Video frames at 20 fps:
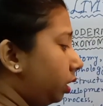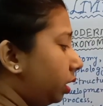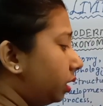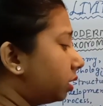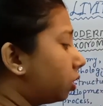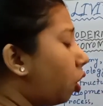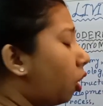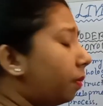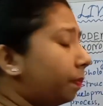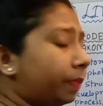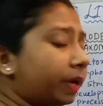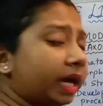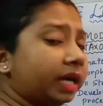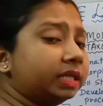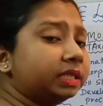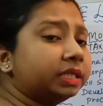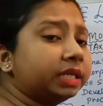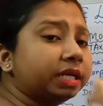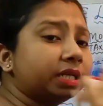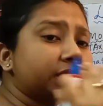
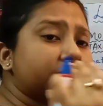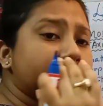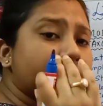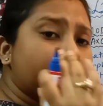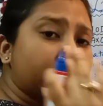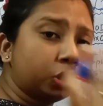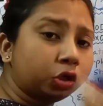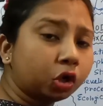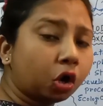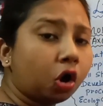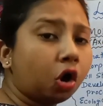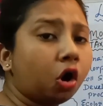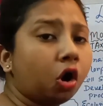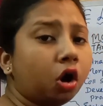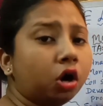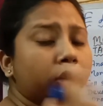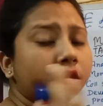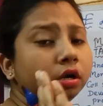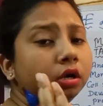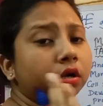comprises
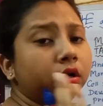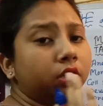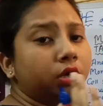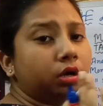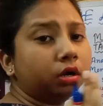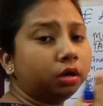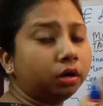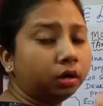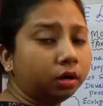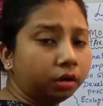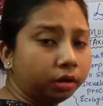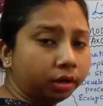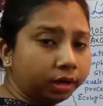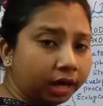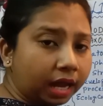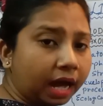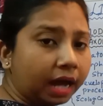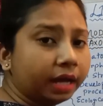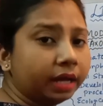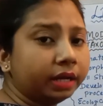dog,
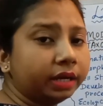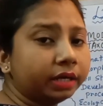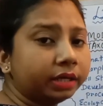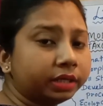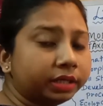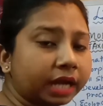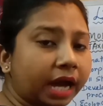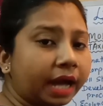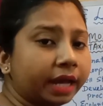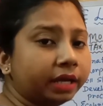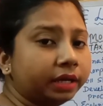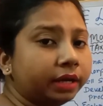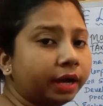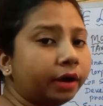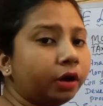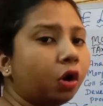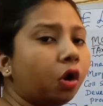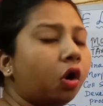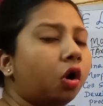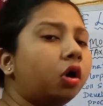lion, tiger,
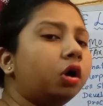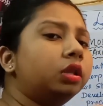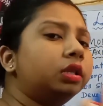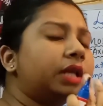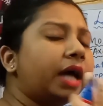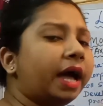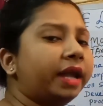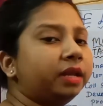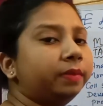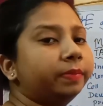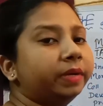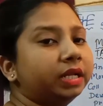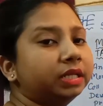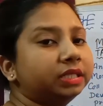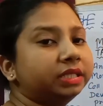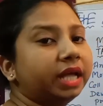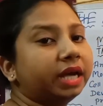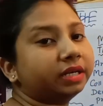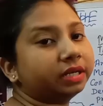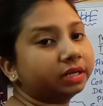all the
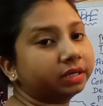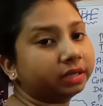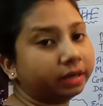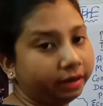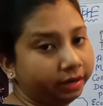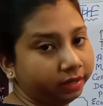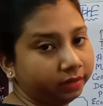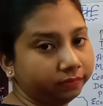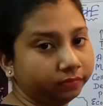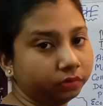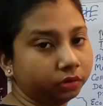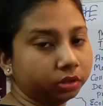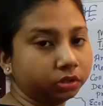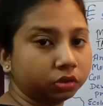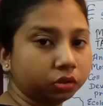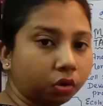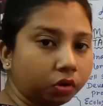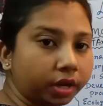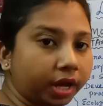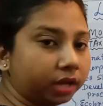animals that are carnivorous.
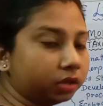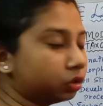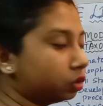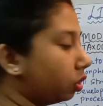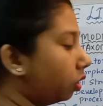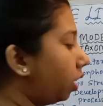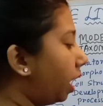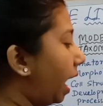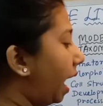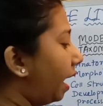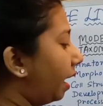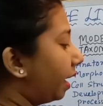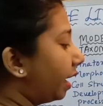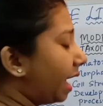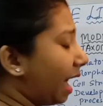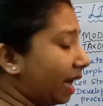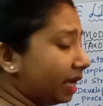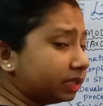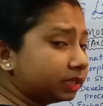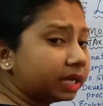Okay, so
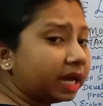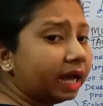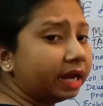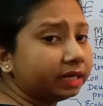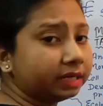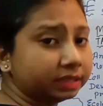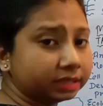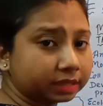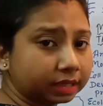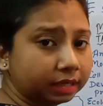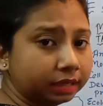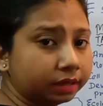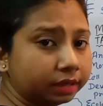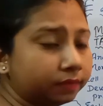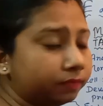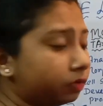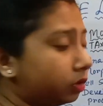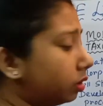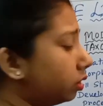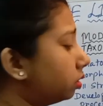as cat is
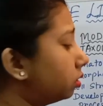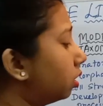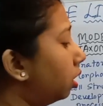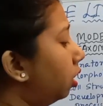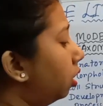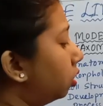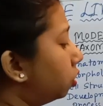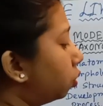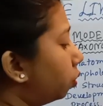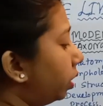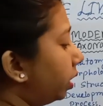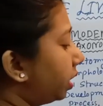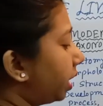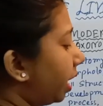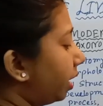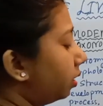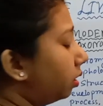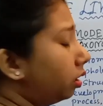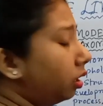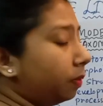carnivorous, we
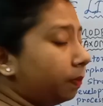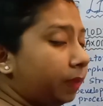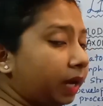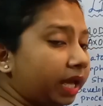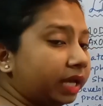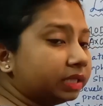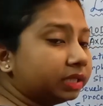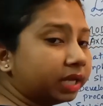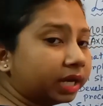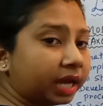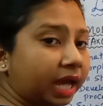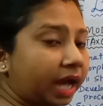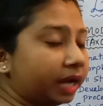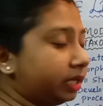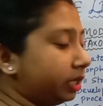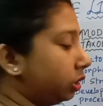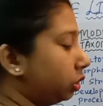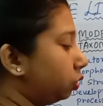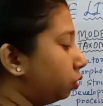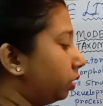can place the
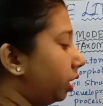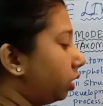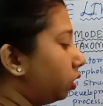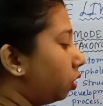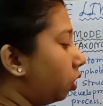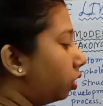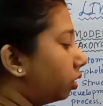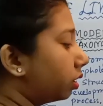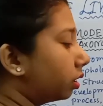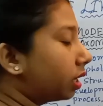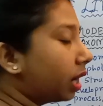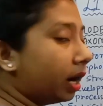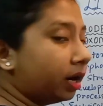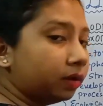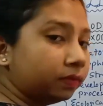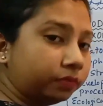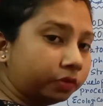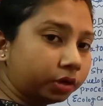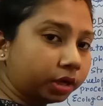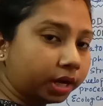cat into that order
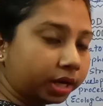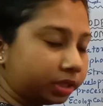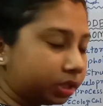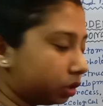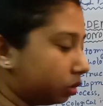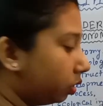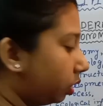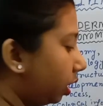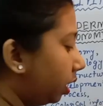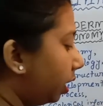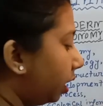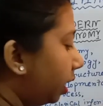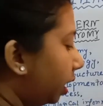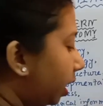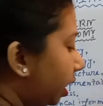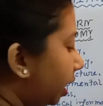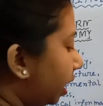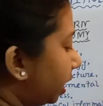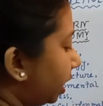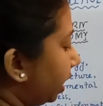Carnivora category.
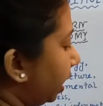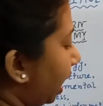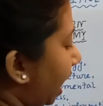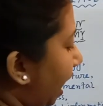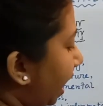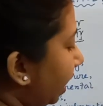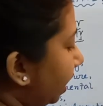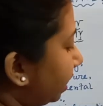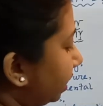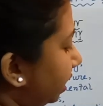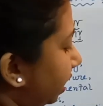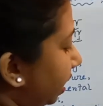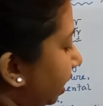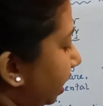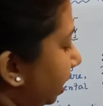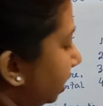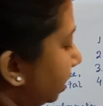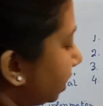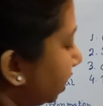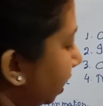Like
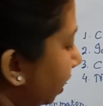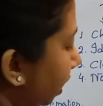this,